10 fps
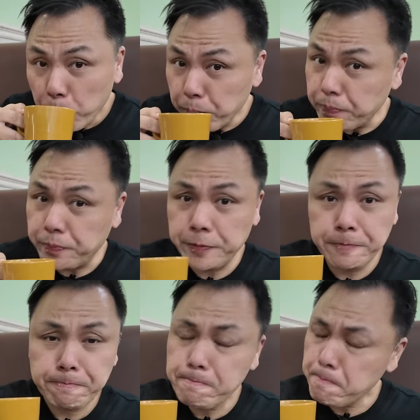Oh,
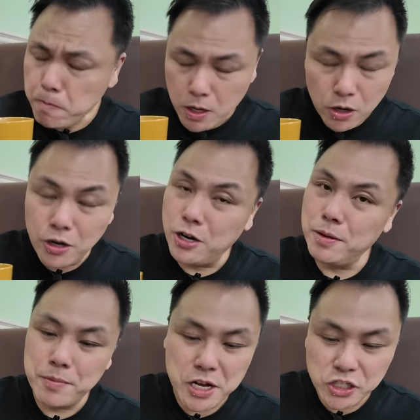
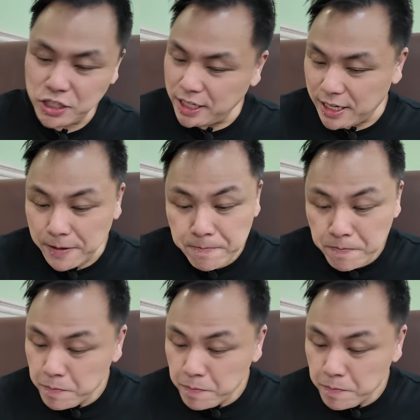much needed.